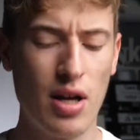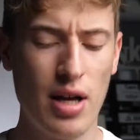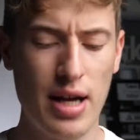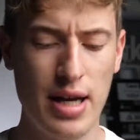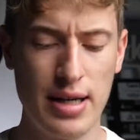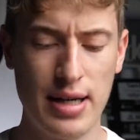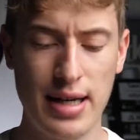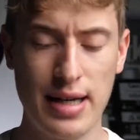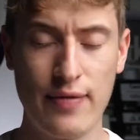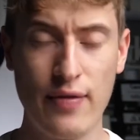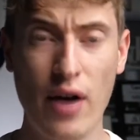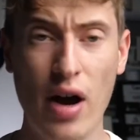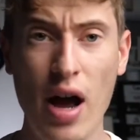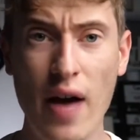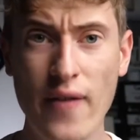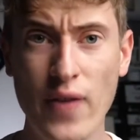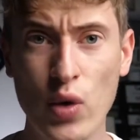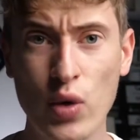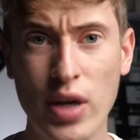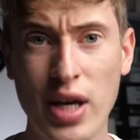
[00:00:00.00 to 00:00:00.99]
and, and
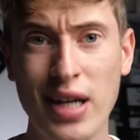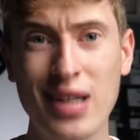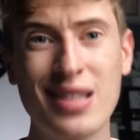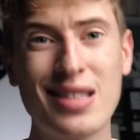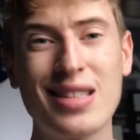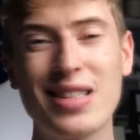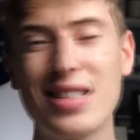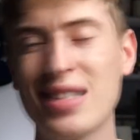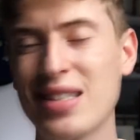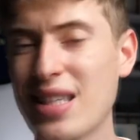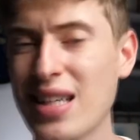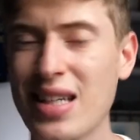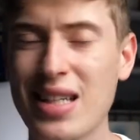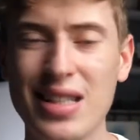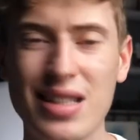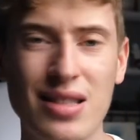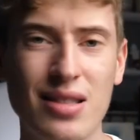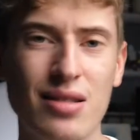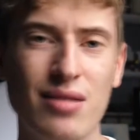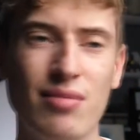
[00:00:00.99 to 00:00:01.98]
iPhone cases and
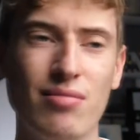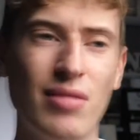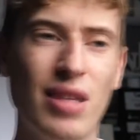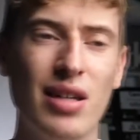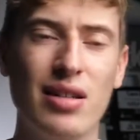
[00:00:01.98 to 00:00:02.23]
stickers and,